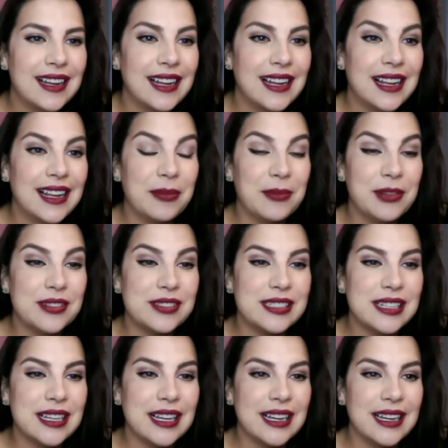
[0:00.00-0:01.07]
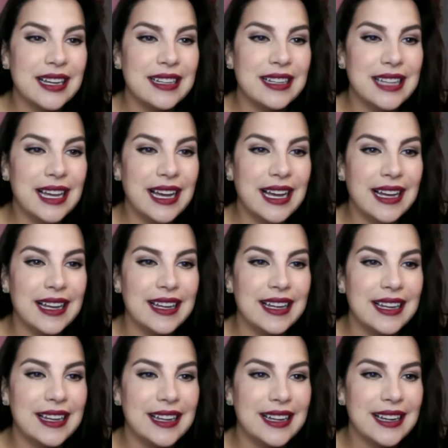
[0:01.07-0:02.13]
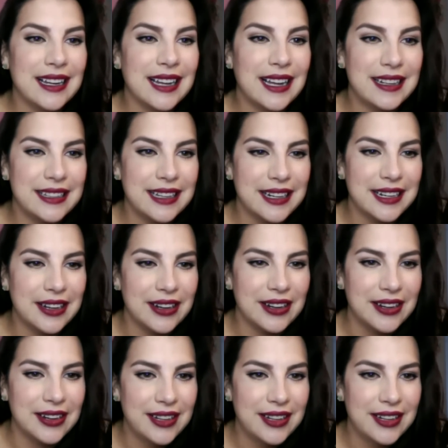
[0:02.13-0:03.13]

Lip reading: I'm just, yeah, kind of tired.